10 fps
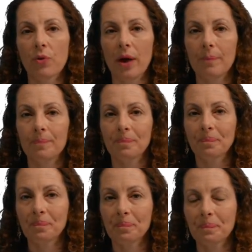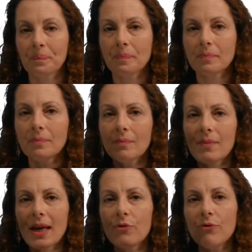3.
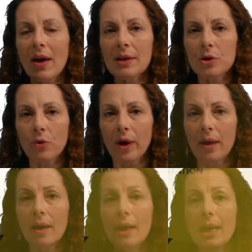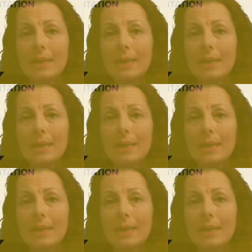In phase 3,